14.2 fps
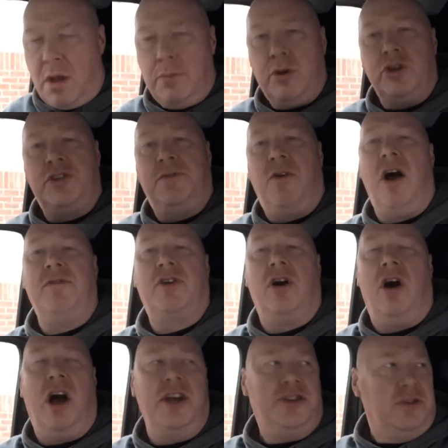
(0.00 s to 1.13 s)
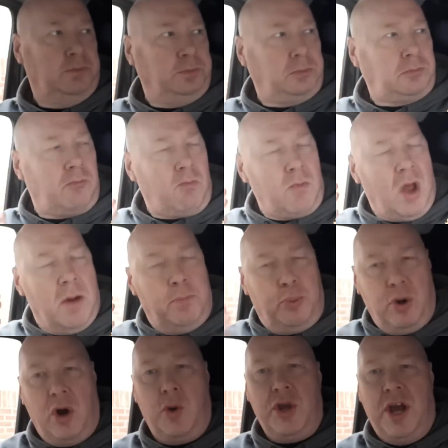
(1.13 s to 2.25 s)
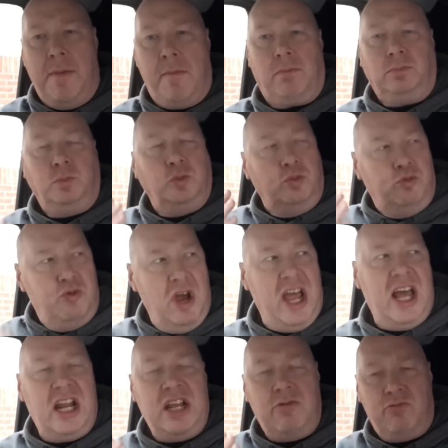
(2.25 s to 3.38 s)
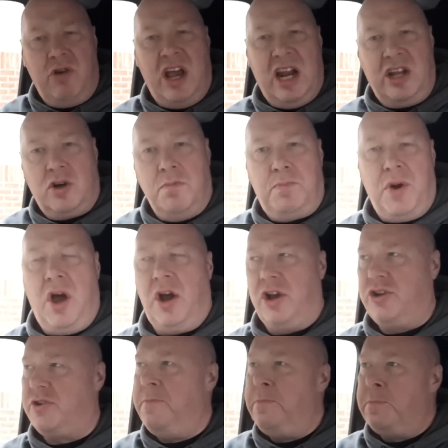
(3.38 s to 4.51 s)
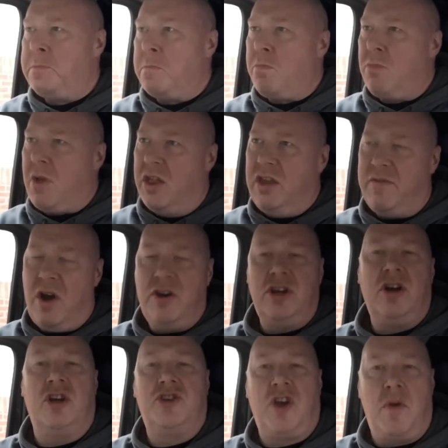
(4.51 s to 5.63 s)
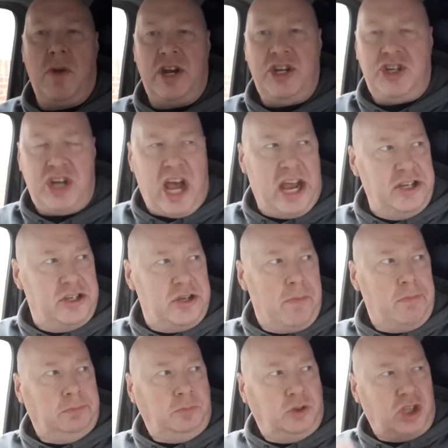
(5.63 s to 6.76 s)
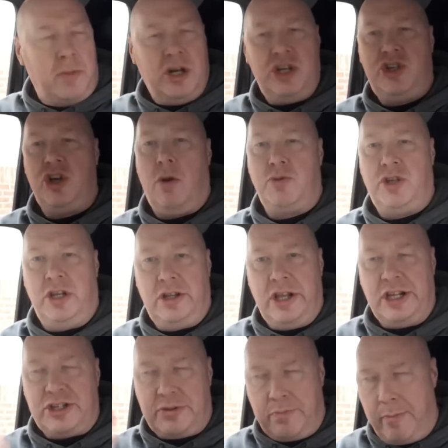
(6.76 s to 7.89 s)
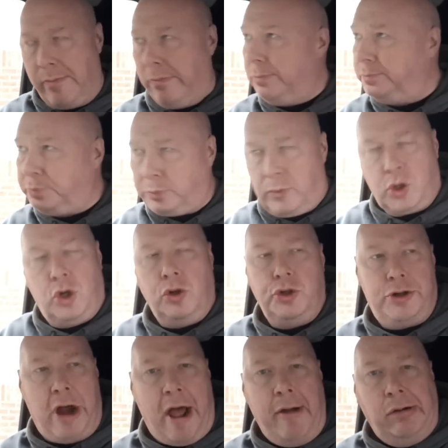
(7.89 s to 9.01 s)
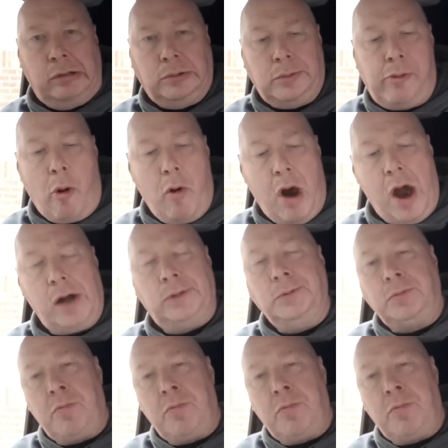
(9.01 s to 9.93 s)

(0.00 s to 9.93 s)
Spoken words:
because Five Guys are brilliant. Really, really good burgers. And they've only got so many chains, so many shops in this country, right?